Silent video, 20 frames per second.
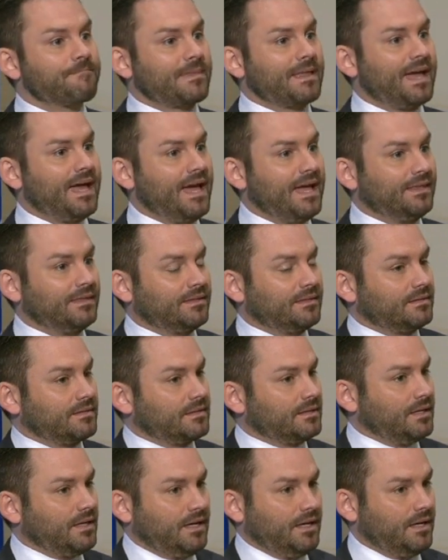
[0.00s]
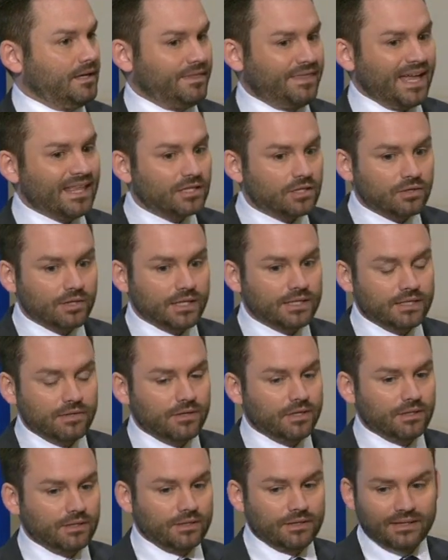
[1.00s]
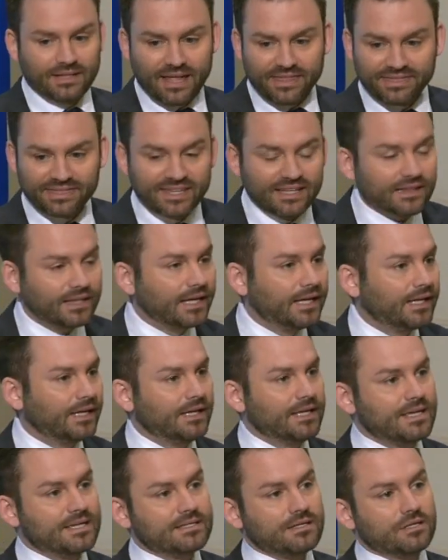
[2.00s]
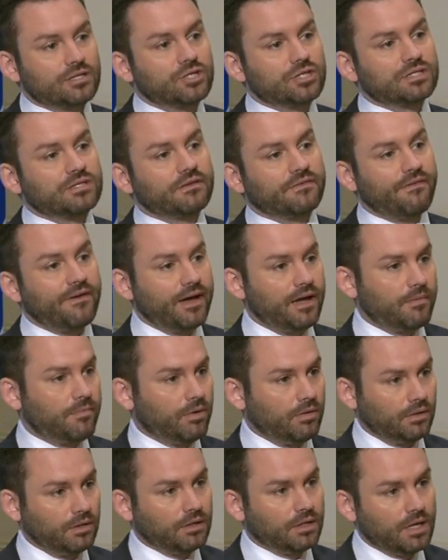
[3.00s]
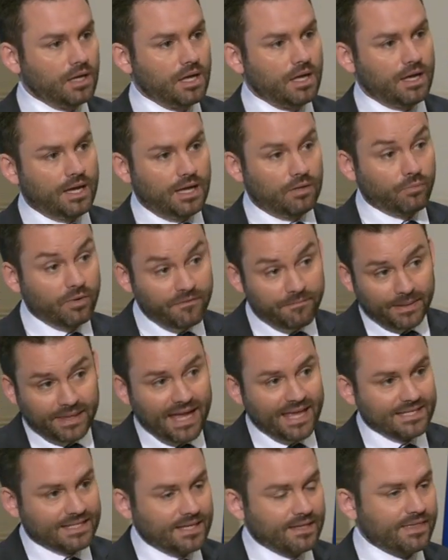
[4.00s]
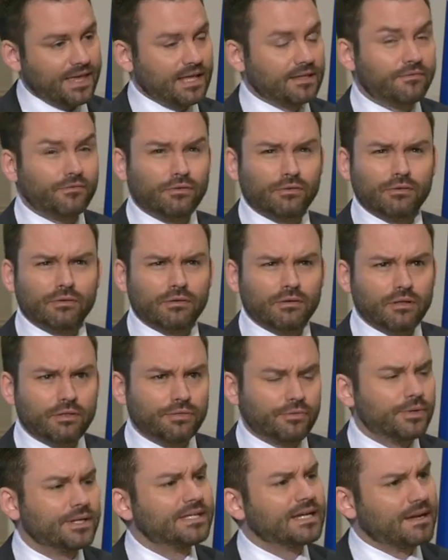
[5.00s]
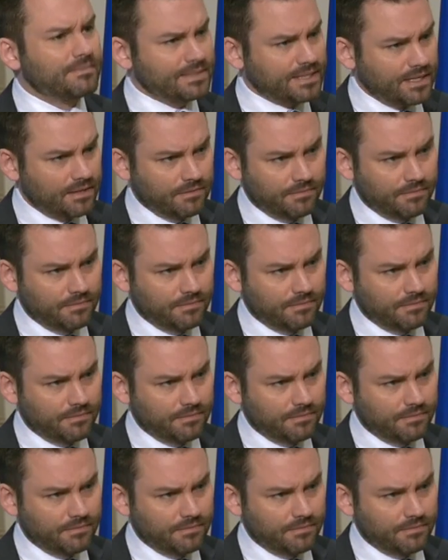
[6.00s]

And that criterion, that delay, is unjustifiable. And we've been asking that for 3 times now.